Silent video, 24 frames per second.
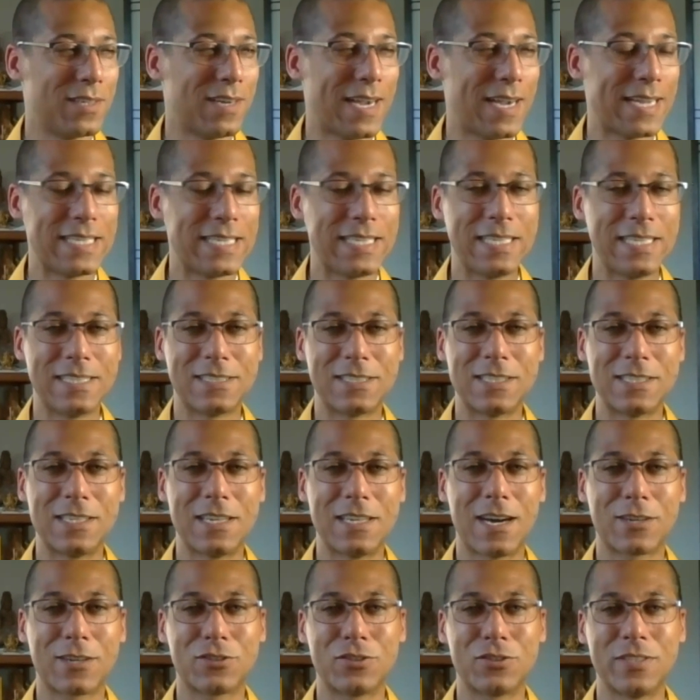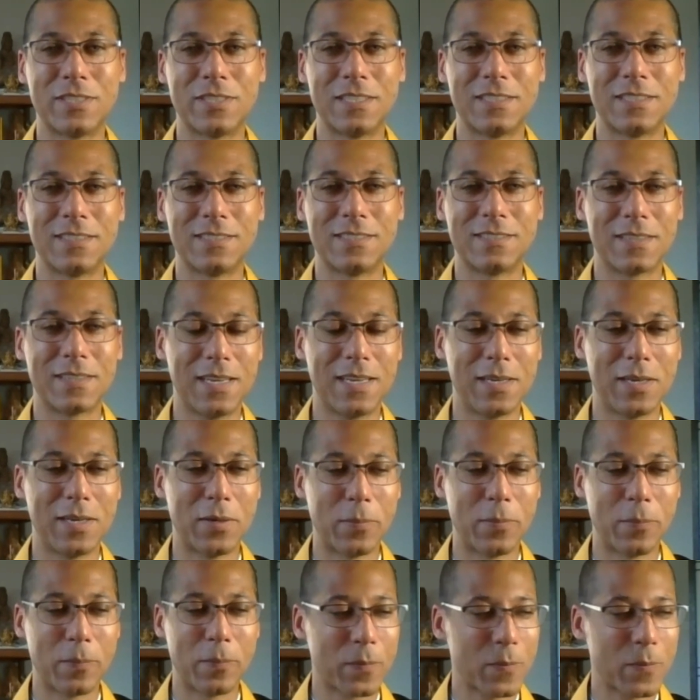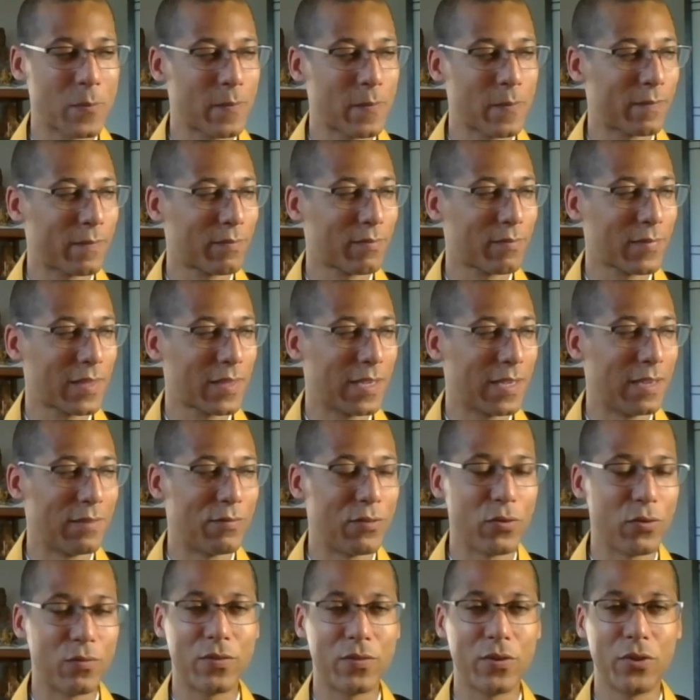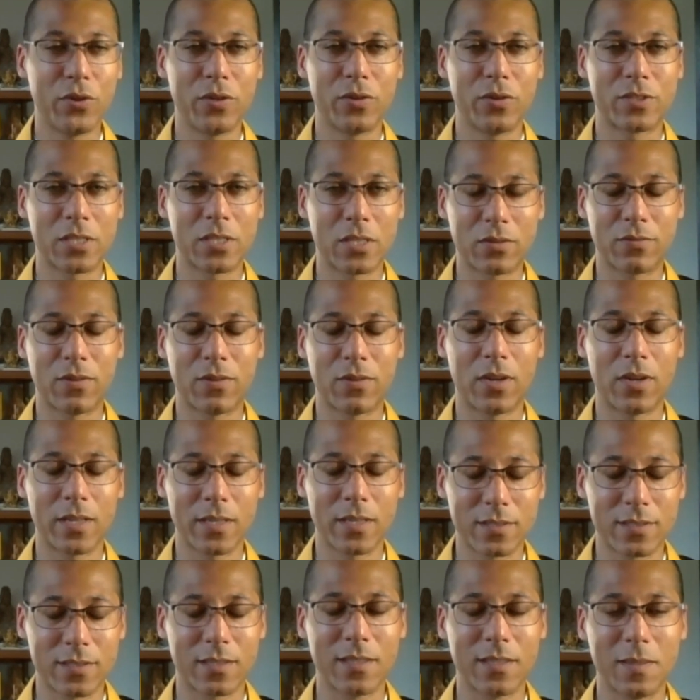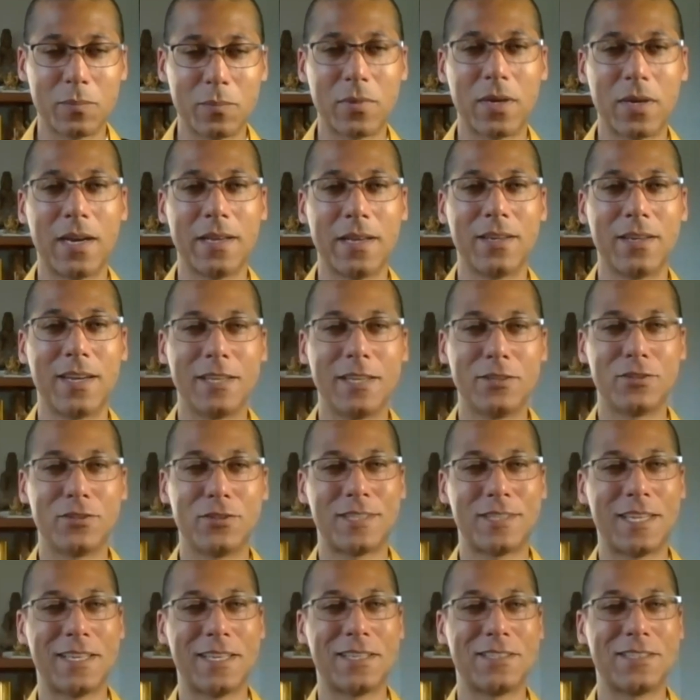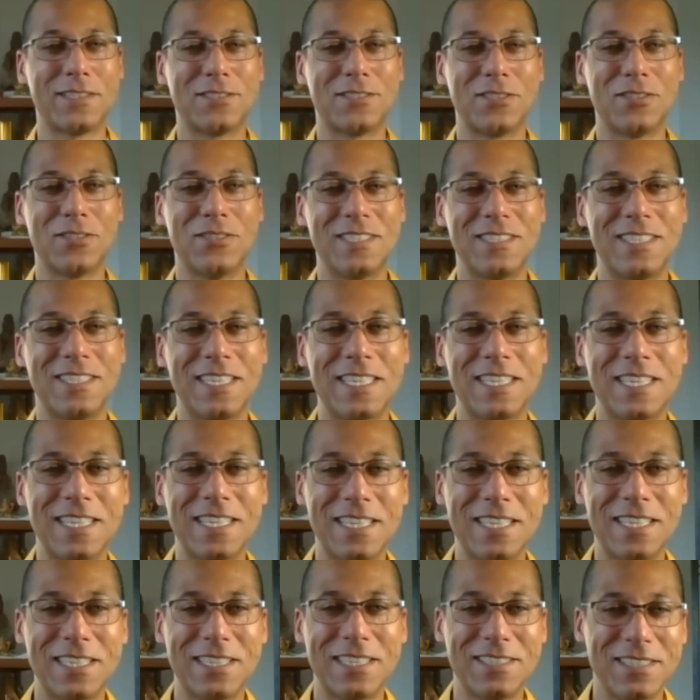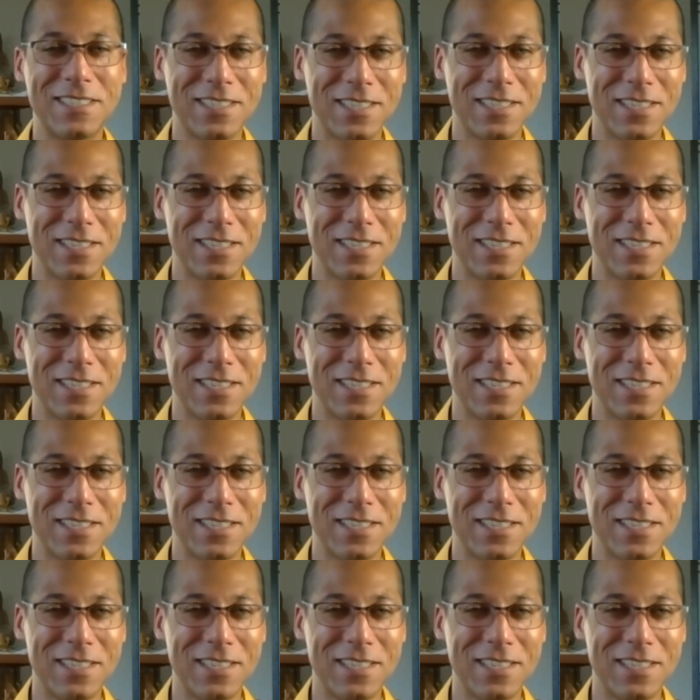ideas and doctrine, and if you feel yourself falling asleep, I understand. So it can get